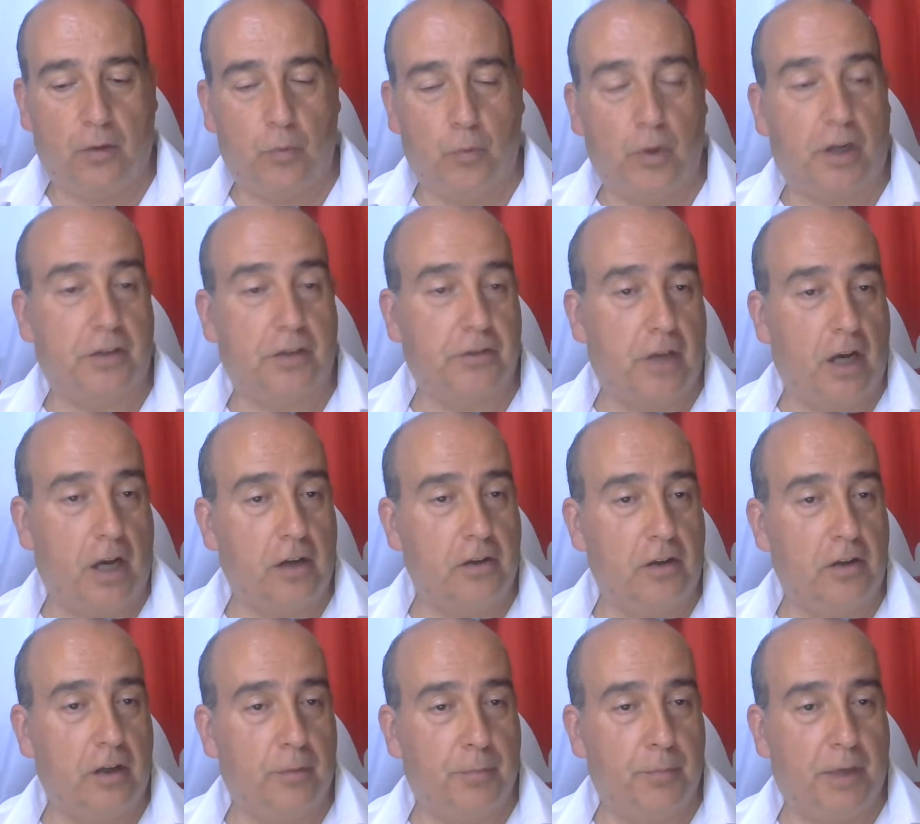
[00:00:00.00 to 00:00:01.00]
we are
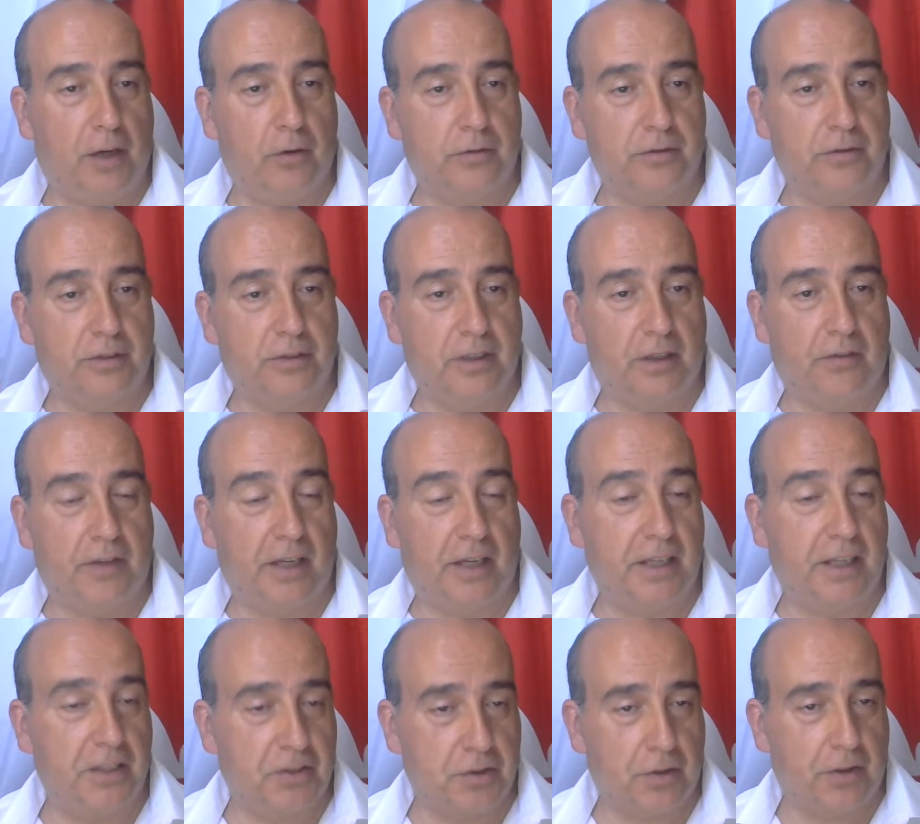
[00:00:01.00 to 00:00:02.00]
talking about the
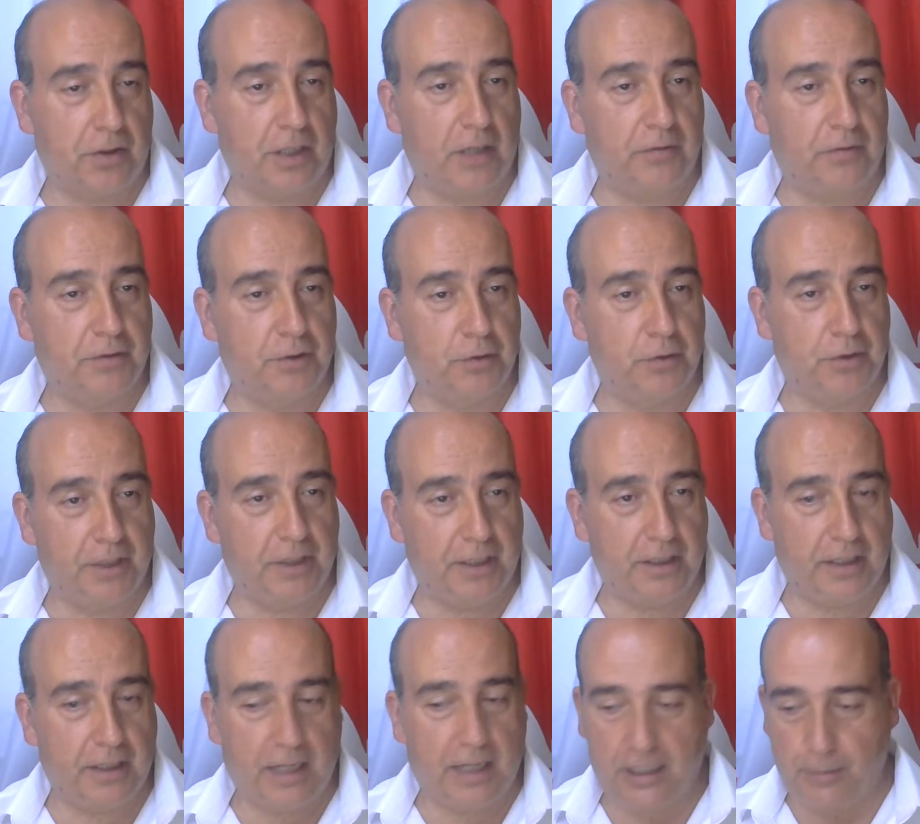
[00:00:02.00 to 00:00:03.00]
history of
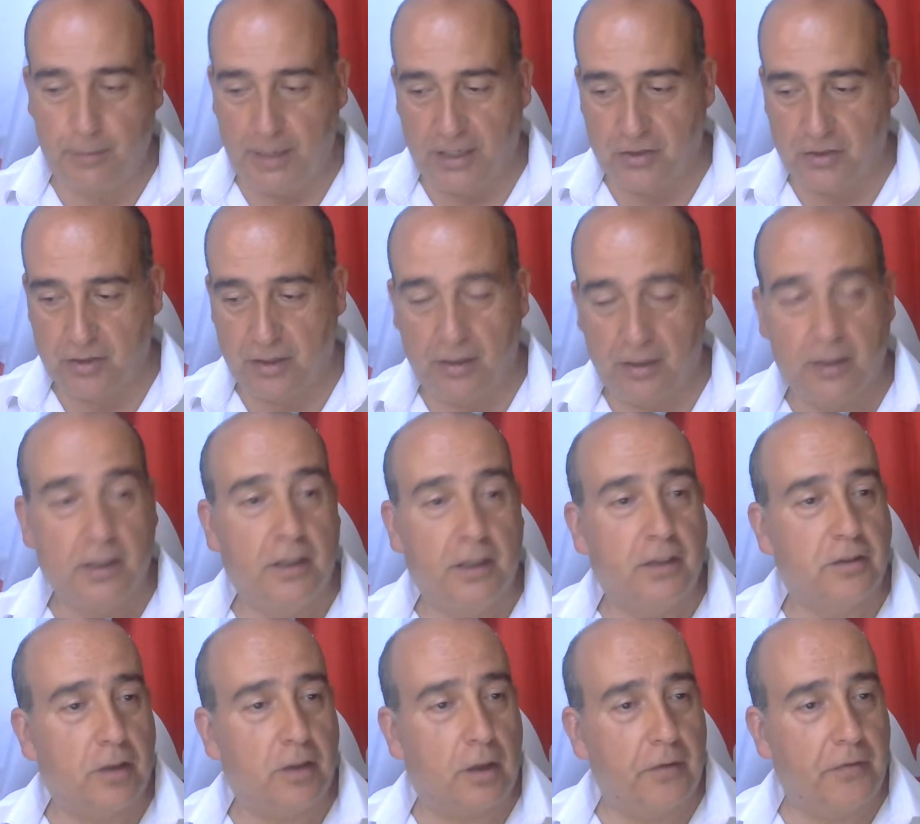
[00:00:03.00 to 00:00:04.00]
2D animation.
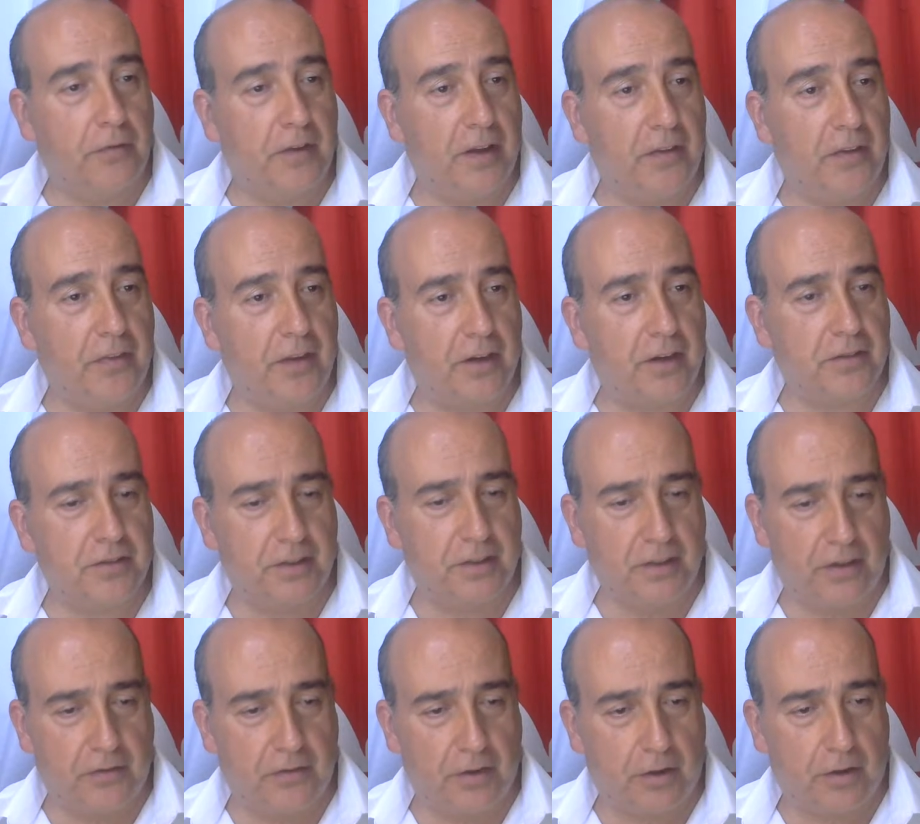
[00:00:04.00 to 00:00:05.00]
So if there's
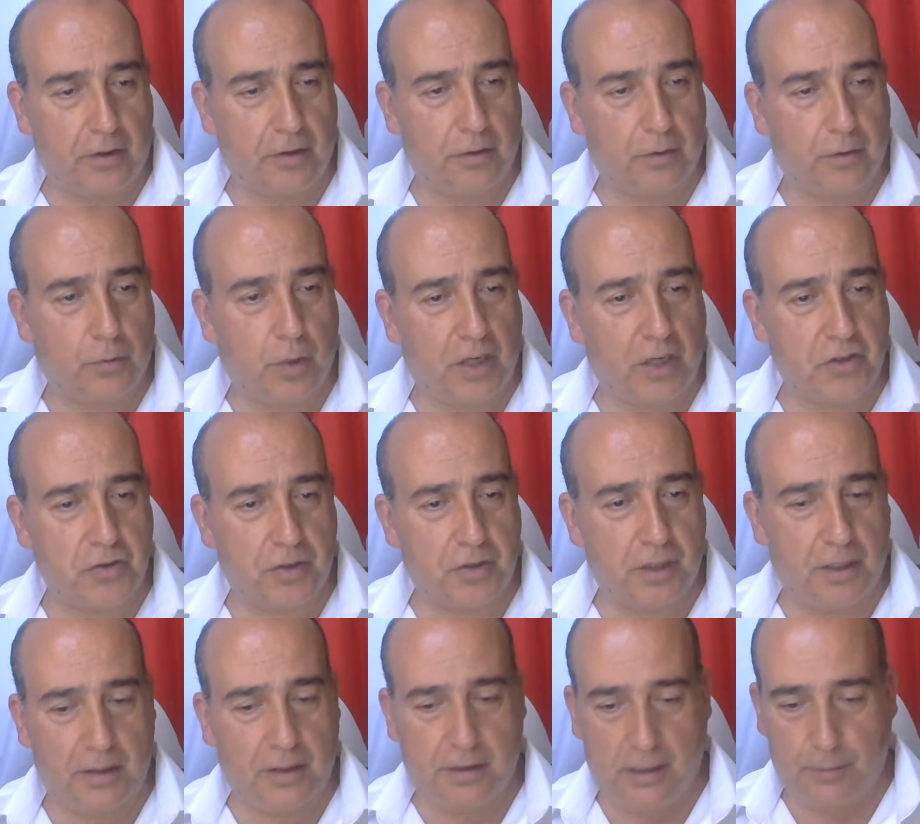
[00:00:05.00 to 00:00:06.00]
another
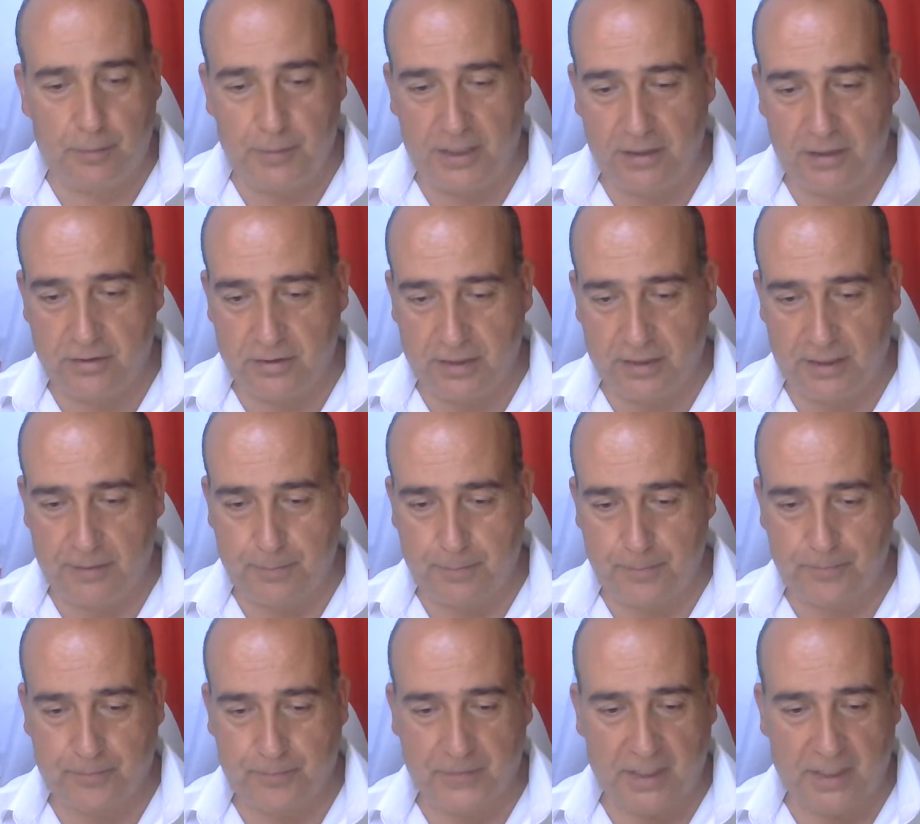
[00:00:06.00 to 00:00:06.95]
question, let me see.